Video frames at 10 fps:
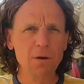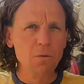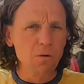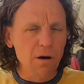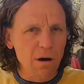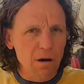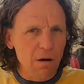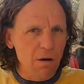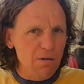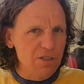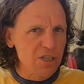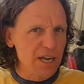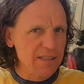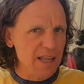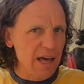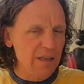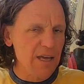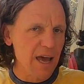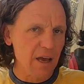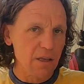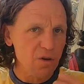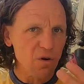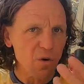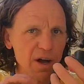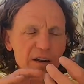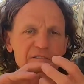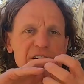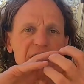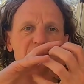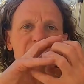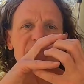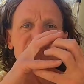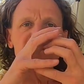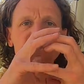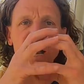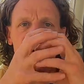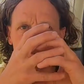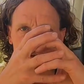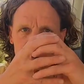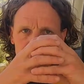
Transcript: Whoa, check that. Yeah, you know what? Evaluation's round,